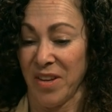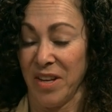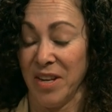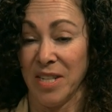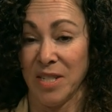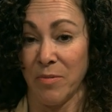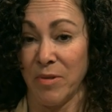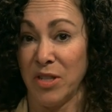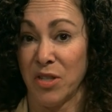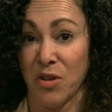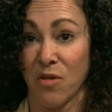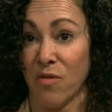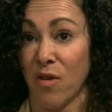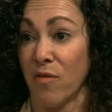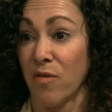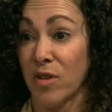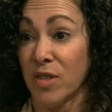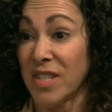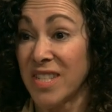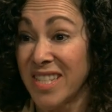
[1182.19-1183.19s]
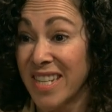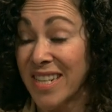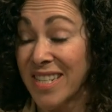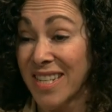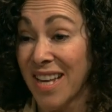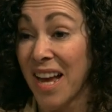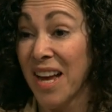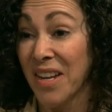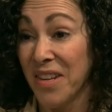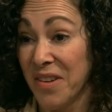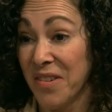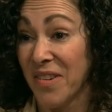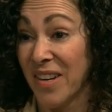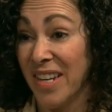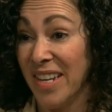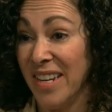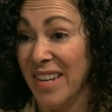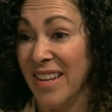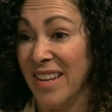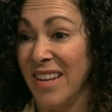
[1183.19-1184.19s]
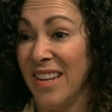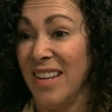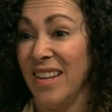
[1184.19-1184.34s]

goodness, we serve over 600